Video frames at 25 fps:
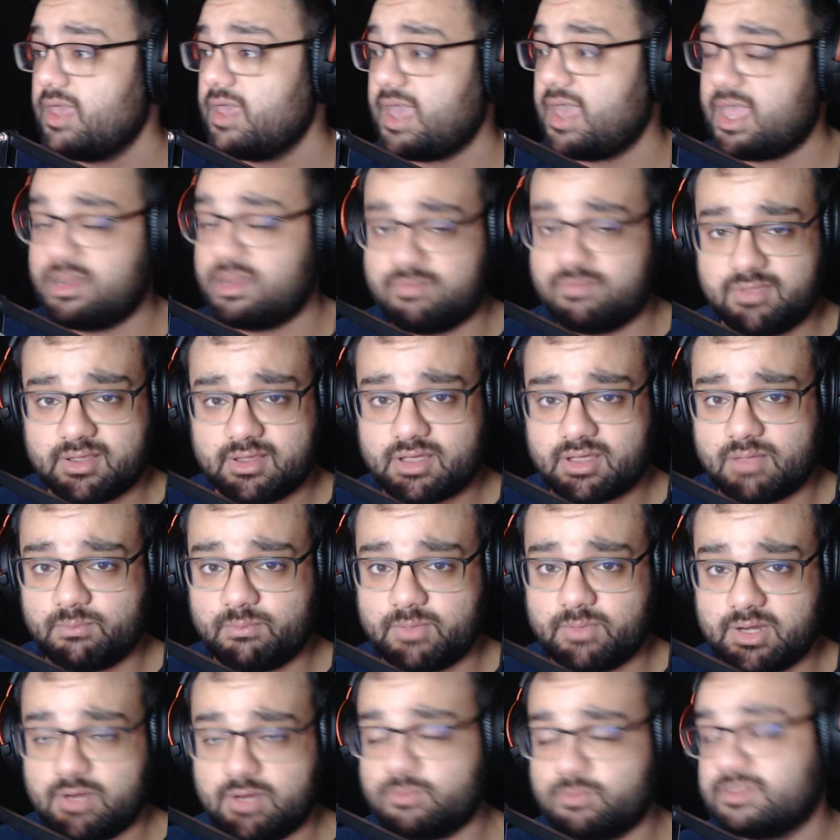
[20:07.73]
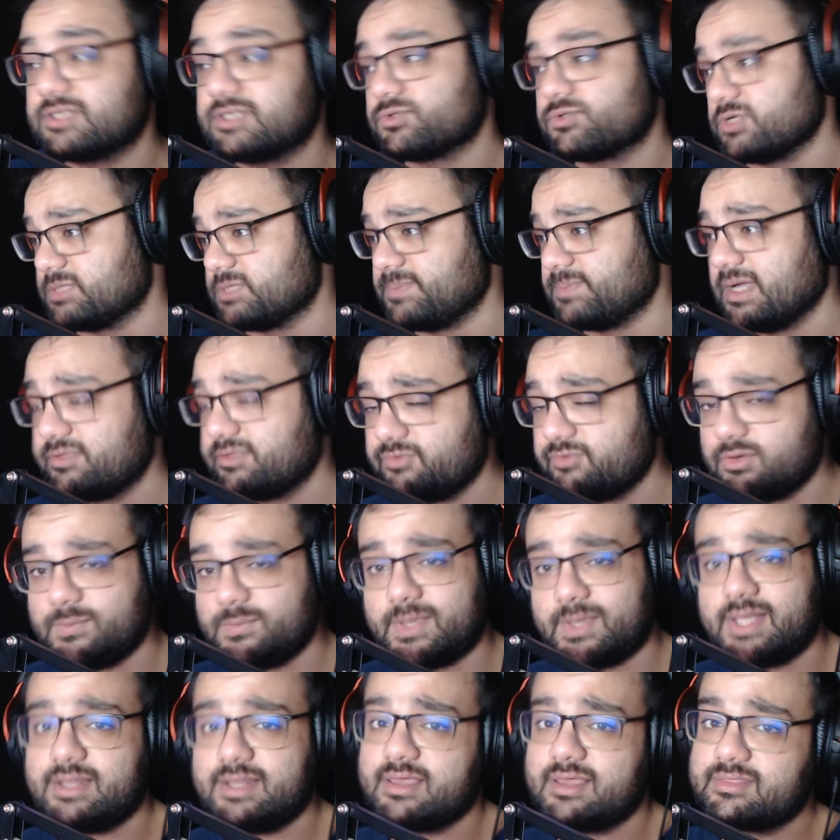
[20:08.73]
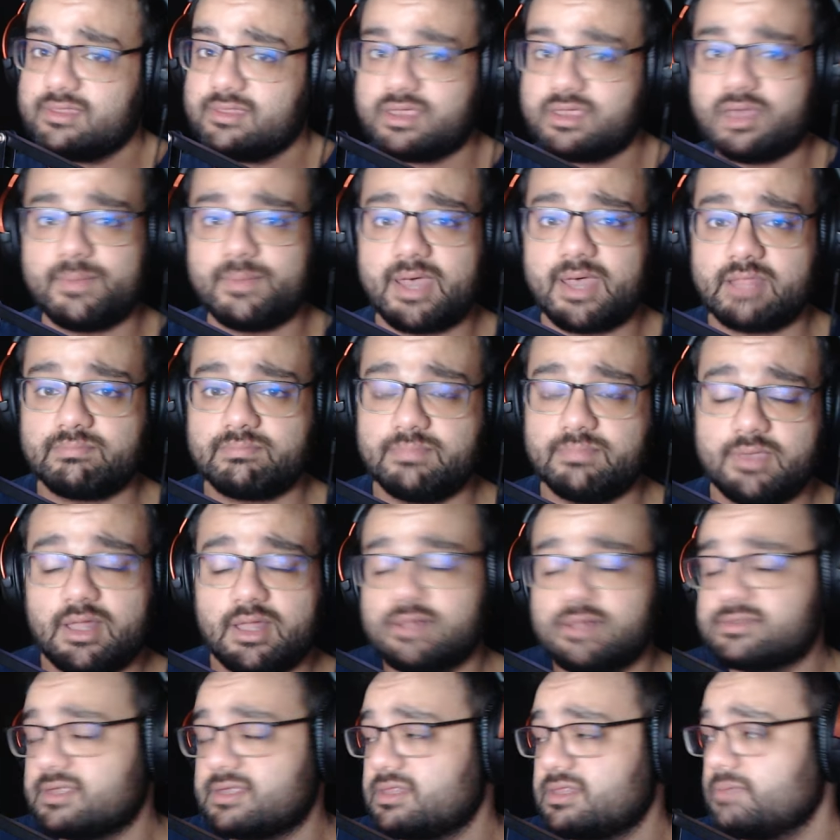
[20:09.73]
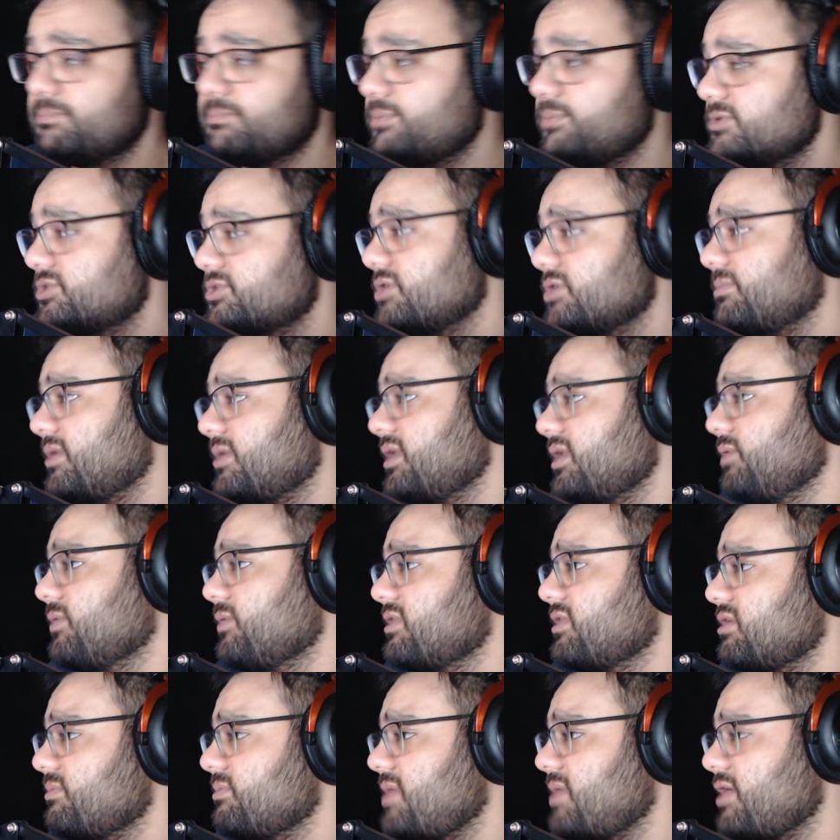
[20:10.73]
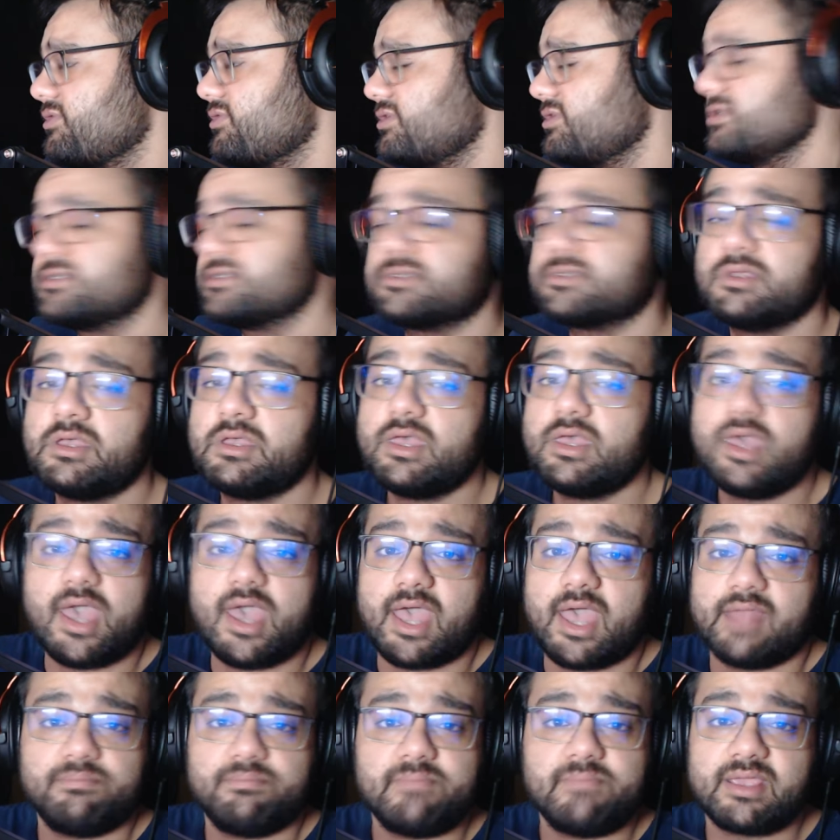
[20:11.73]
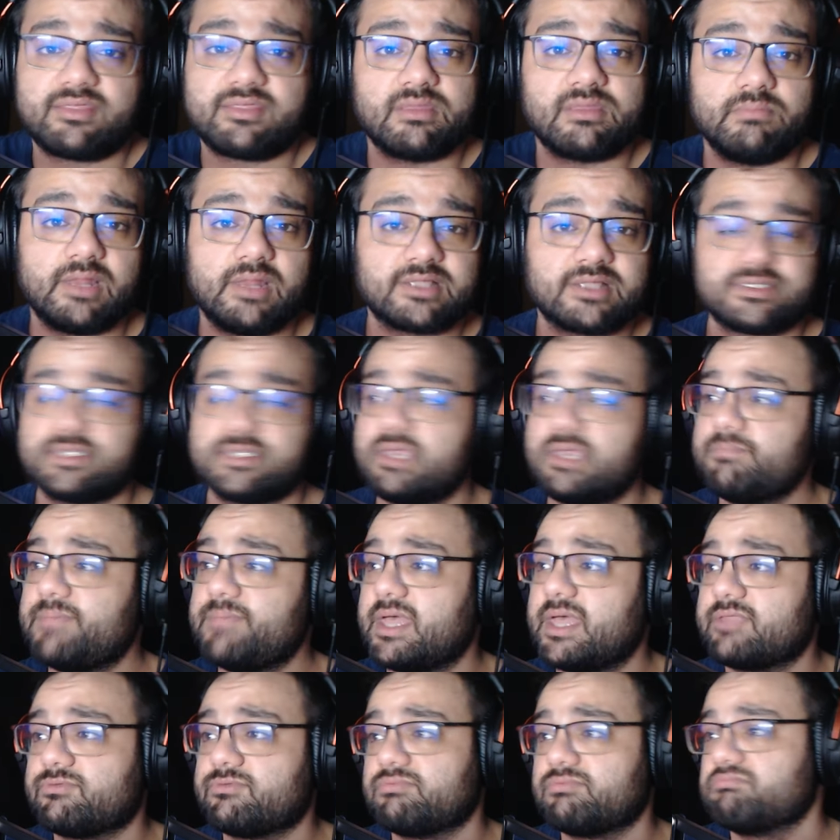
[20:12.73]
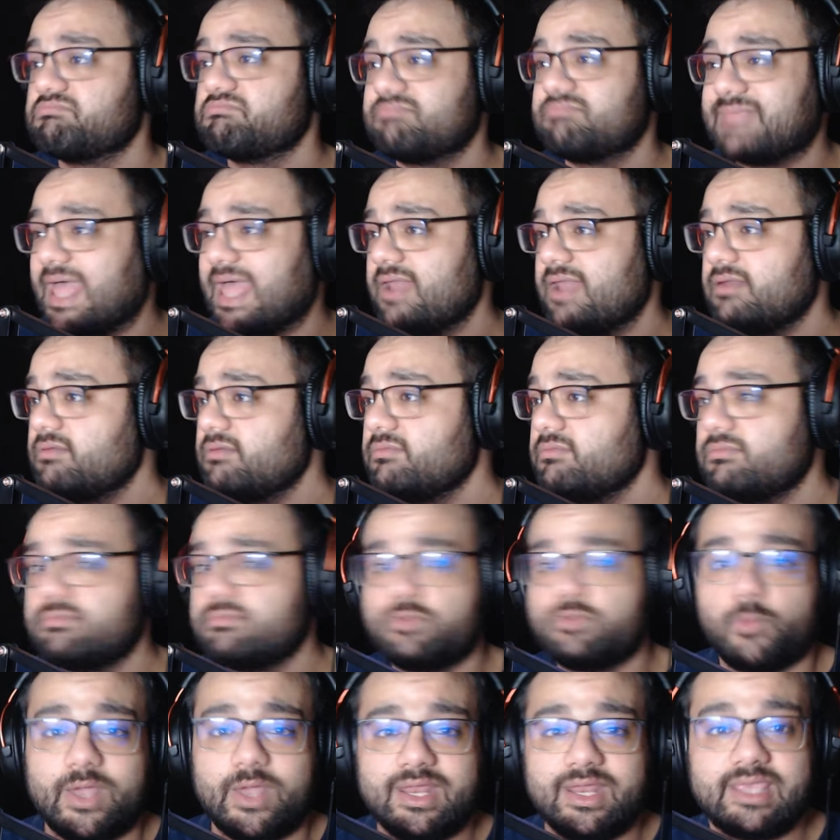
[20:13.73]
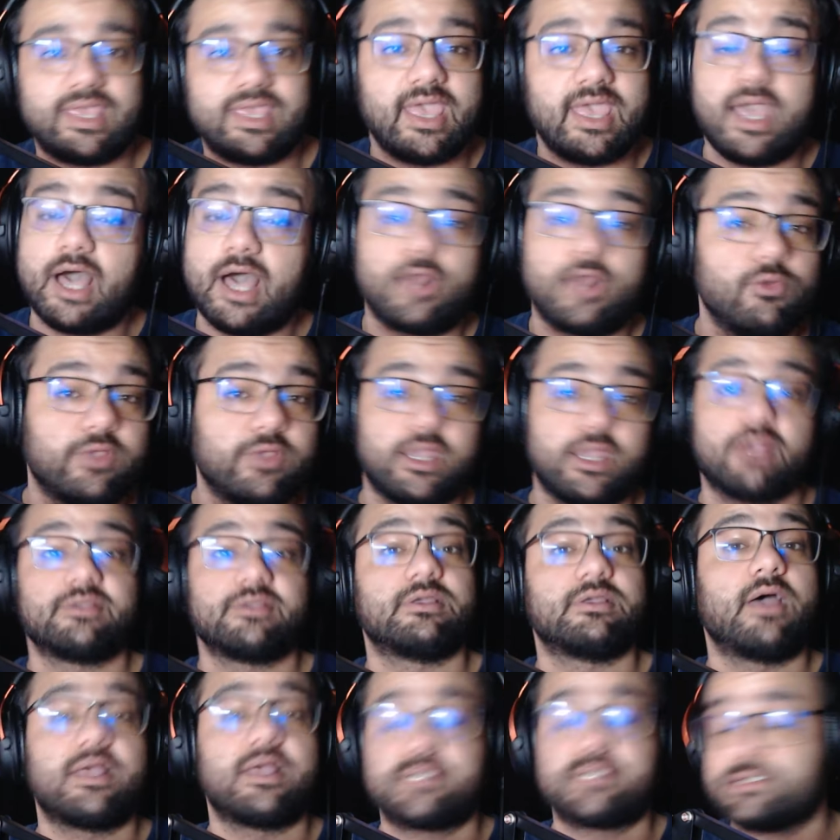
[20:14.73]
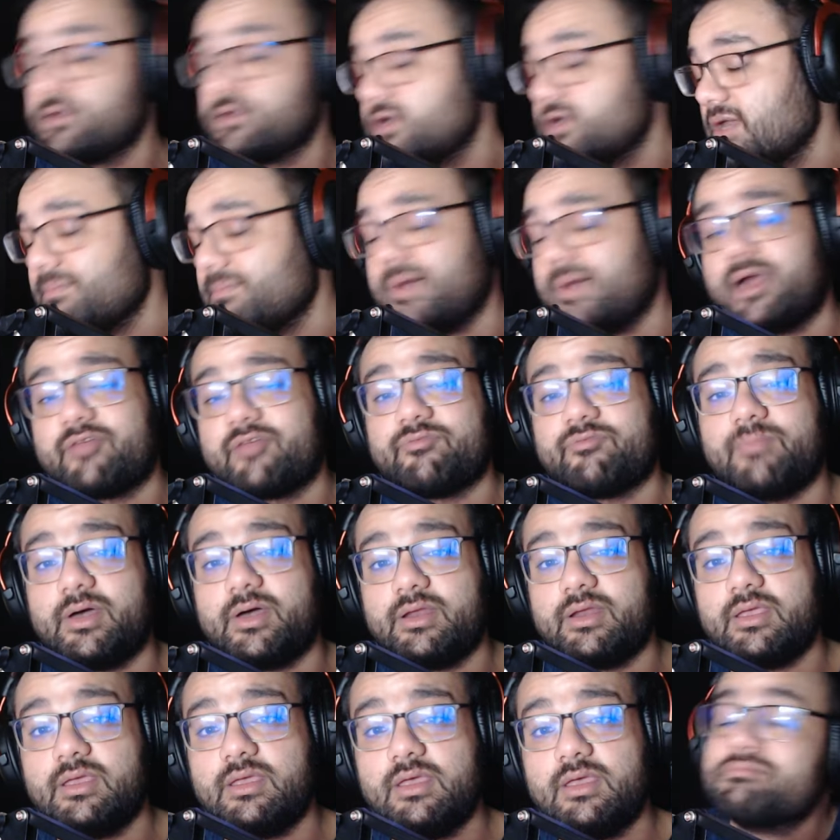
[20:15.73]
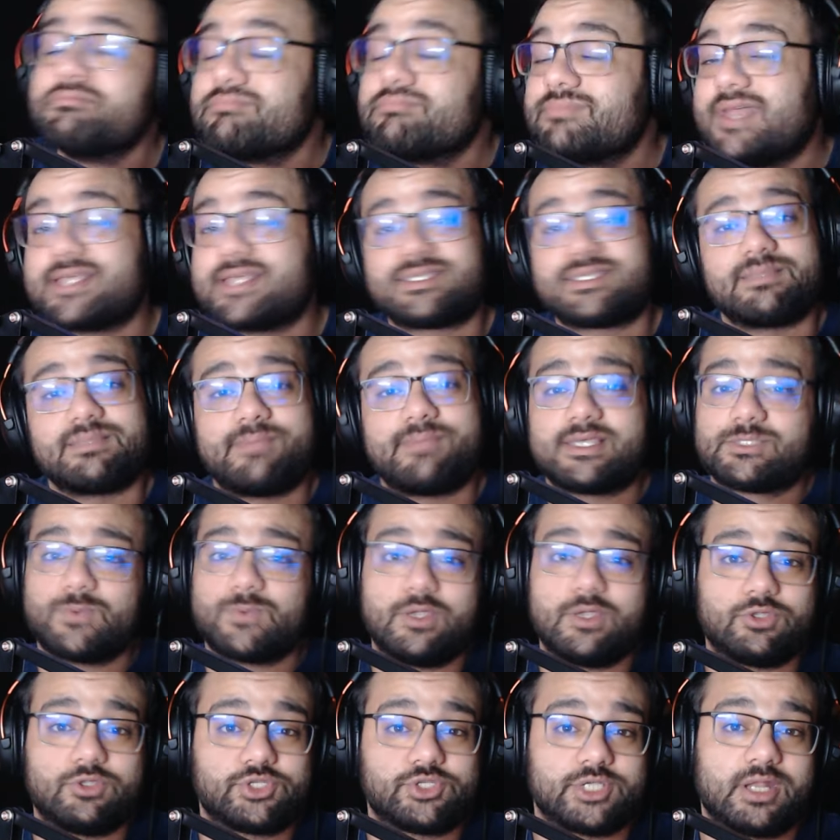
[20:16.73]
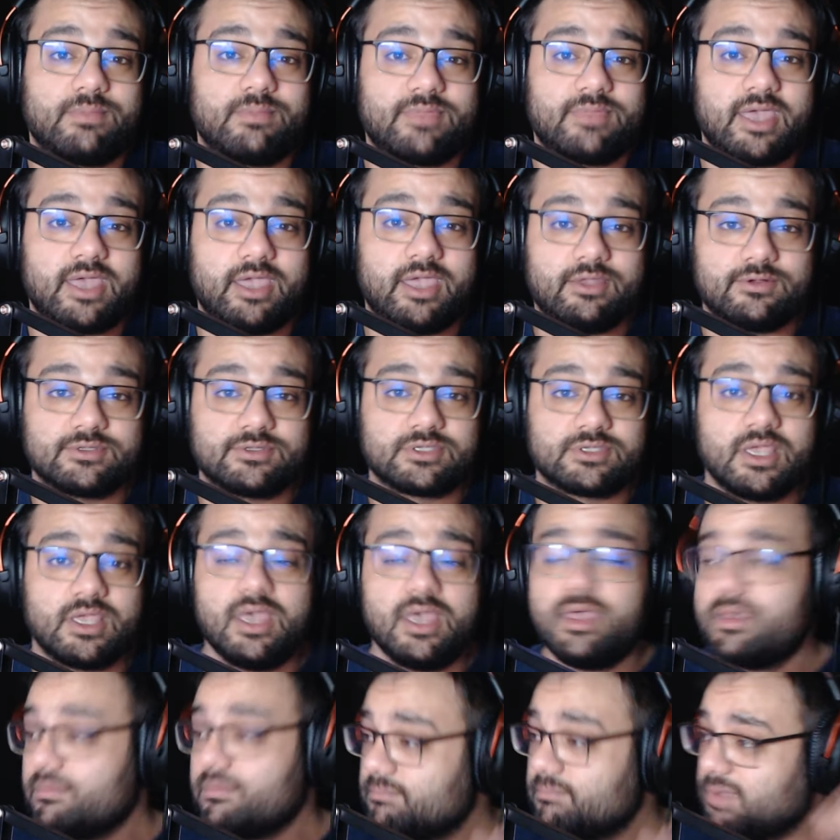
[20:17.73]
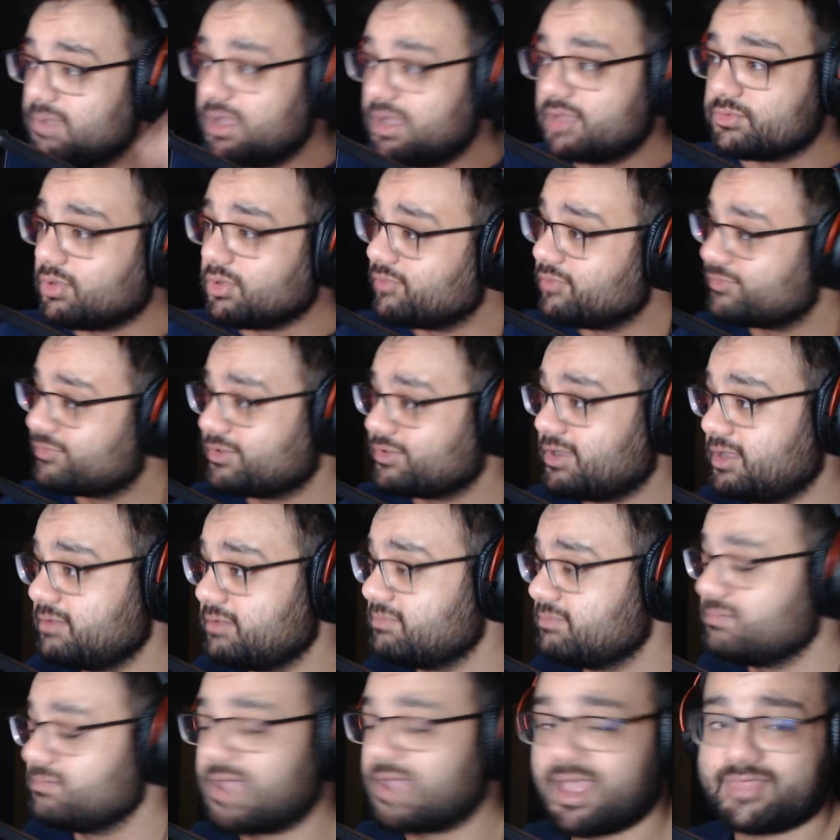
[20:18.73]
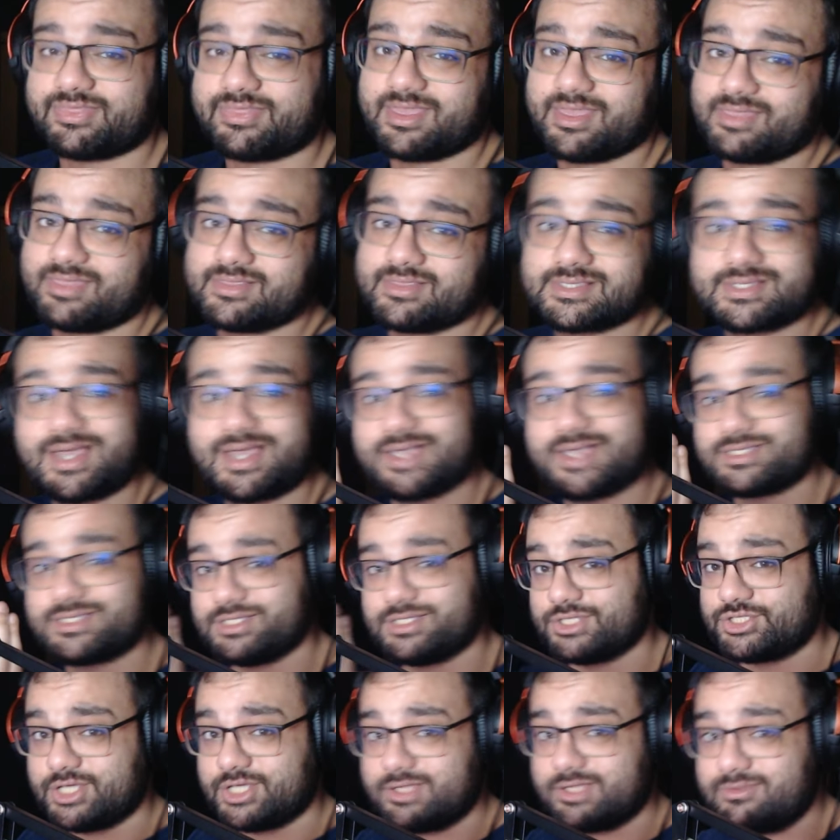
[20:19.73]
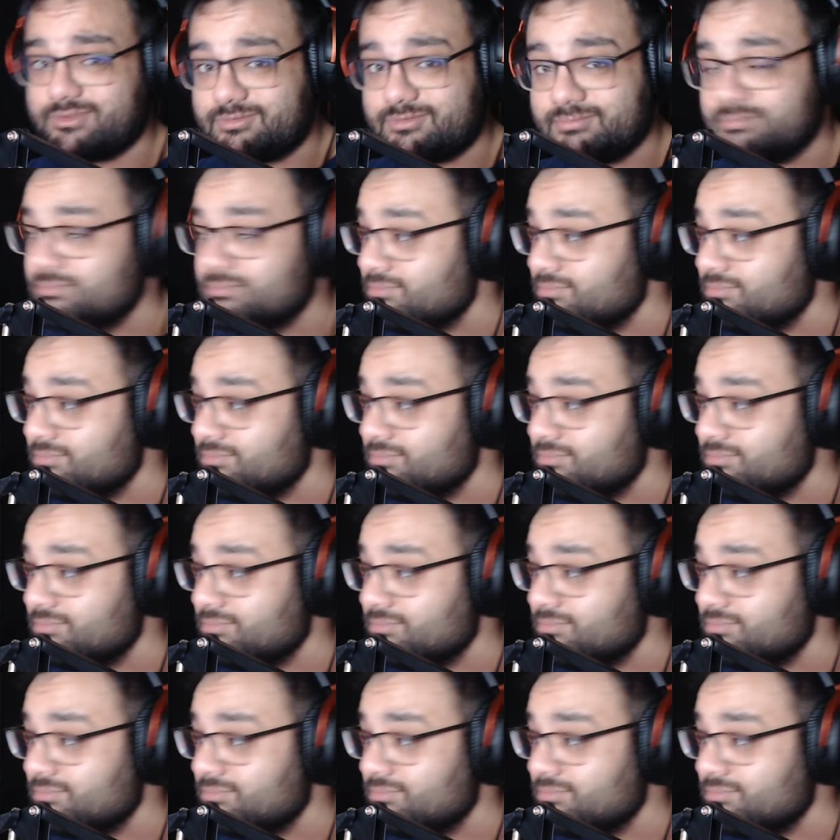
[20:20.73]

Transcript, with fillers: And if they come in a disrespectful way, like they come at me, I'll tell them put your money where their mouth is and make them, let's say, bet 10, 20K, I don't care, a certain amount of money that's the best way to shut up the haters. But overall, I think this guy's legit.